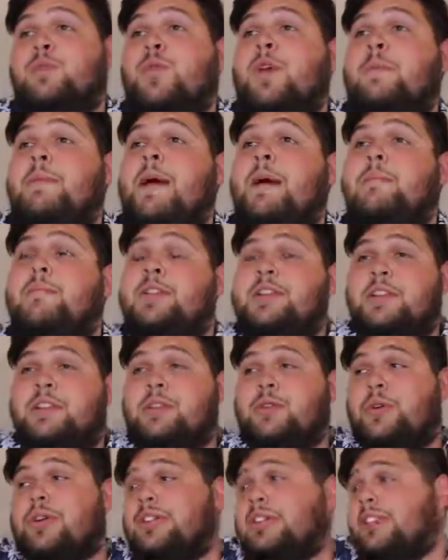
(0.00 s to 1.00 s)
to worry about putting the
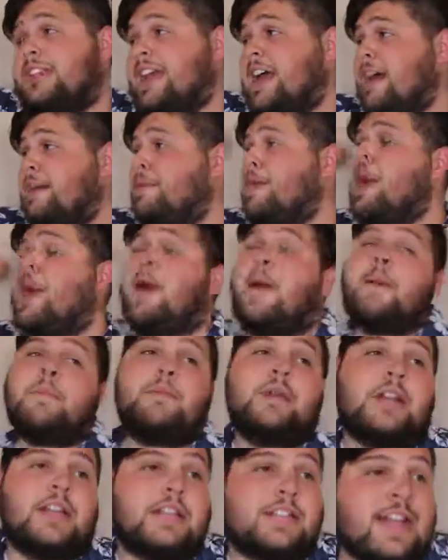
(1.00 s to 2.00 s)
toilet seat up,
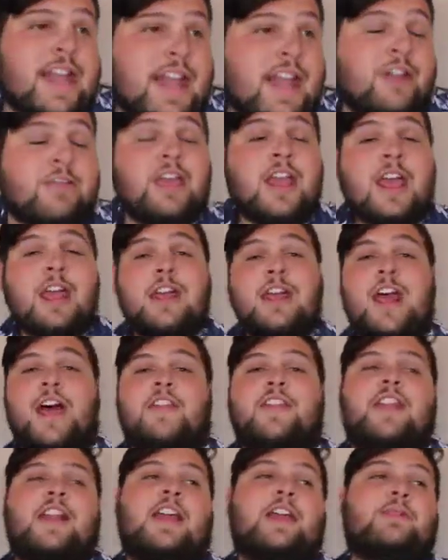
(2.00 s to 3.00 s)
putting it down, nothing.